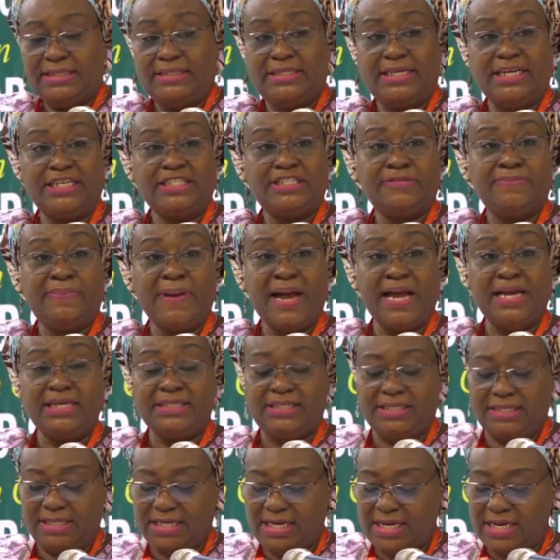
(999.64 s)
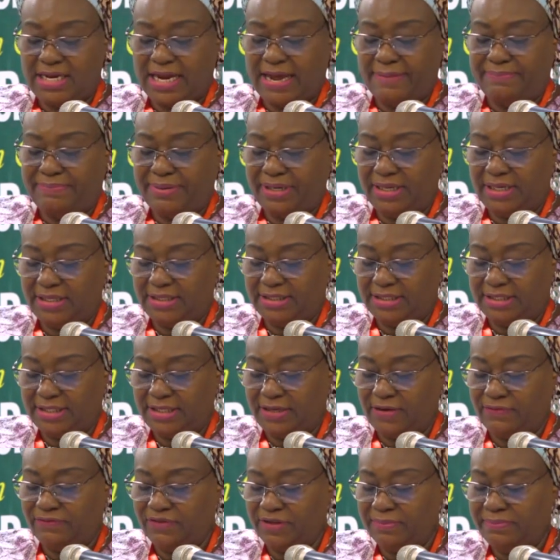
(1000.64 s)
Despite the
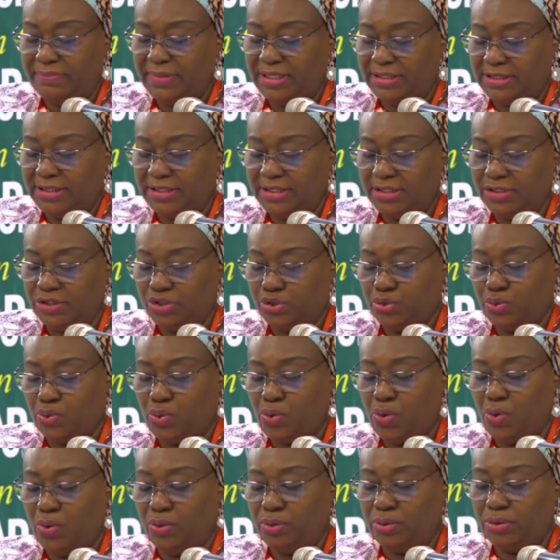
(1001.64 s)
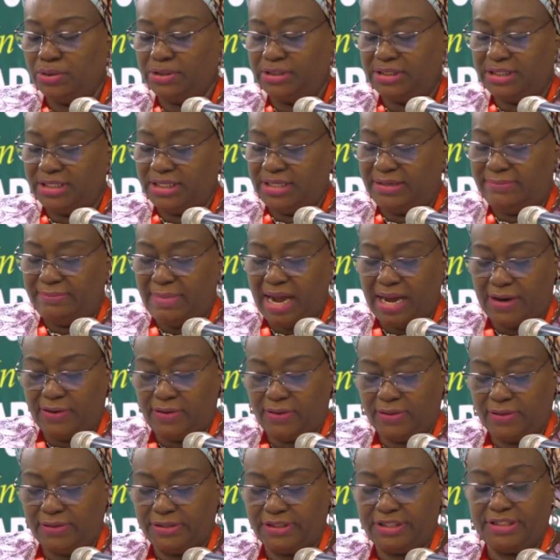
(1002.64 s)
inability of the meeting to hold in
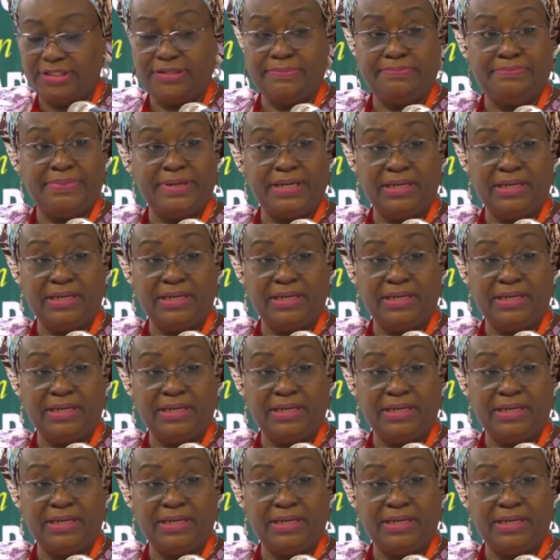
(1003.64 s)
Makurdi,